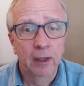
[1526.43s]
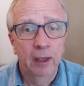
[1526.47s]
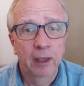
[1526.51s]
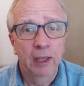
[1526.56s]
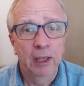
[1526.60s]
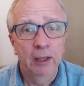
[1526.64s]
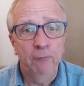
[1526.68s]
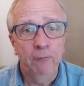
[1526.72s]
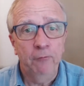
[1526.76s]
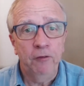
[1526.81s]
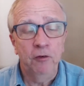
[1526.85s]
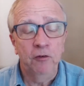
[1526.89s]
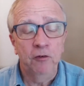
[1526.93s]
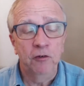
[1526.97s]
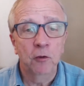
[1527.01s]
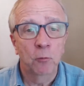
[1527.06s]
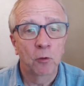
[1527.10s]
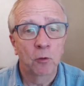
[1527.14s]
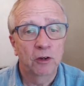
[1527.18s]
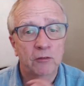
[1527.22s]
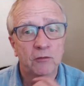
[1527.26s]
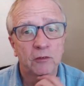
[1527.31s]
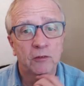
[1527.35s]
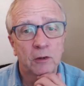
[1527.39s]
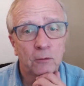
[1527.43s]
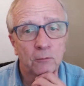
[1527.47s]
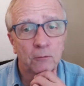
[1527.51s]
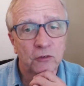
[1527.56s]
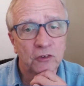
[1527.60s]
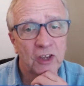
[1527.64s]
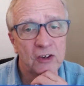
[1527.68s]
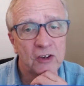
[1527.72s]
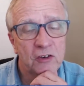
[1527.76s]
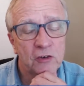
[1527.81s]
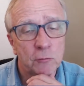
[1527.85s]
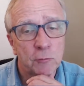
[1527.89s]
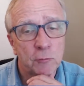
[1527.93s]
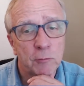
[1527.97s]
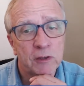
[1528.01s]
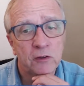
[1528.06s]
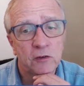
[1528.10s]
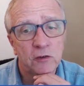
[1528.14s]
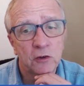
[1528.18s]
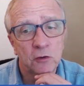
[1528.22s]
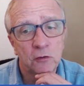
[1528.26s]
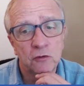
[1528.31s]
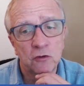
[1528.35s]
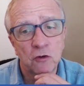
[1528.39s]
If you do want to have a conversation with me,
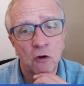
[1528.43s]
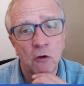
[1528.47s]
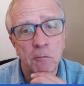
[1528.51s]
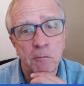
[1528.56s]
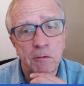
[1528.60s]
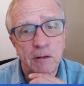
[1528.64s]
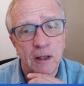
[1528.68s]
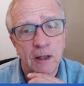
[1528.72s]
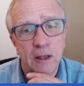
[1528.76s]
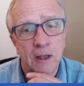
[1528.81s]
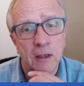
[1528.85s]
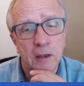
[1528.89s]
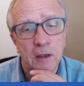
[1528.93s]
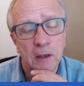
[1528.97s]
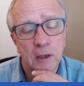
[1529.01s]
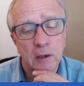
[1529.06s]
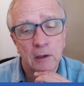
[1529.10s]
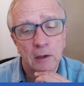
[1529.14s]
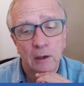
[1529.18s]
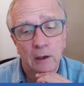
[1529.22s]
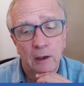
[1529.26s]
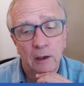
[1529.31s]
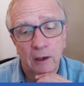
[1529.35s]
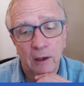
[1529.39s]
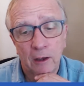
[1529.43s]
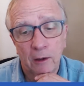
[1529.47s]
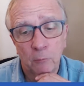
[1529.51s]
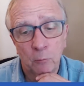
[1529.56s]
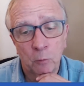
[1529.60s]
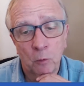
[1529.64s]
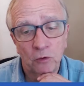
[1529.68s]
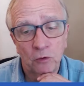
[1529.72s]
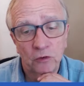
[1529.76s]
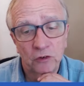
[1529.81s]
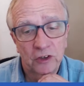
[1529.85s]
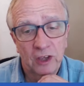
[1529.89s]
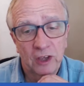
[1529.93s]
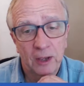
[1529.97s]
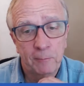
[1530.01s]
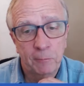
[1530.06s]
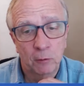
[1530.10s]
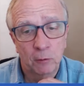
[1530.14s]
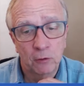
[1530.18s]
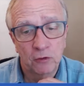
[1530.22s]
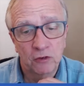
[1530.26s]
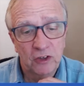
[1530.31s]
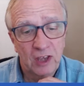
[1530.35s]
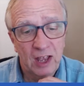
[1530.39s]
do drop a WhatsApp
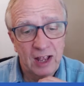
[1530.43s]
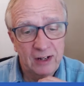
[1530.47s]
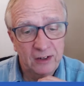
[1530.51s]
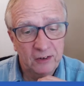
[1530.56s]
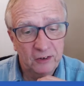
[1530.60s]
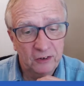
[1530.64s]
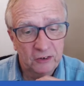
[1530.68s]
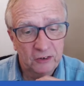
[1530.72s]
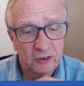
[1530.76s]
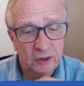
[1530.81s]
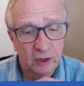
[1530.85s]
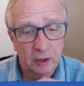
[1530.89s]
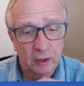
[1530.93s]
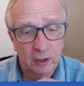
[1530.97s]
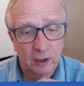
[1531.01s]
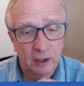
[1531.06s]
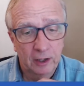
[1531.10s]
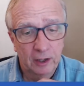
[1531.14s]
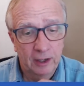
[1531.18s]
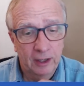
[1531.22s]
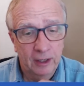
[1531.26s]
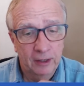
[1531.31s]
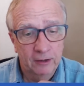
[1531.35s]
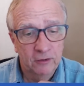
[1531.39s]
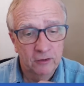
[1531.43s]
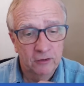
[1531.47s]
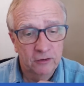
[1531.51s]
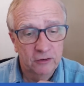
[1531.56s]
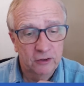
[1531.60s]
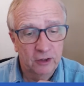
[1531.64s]
or a text. And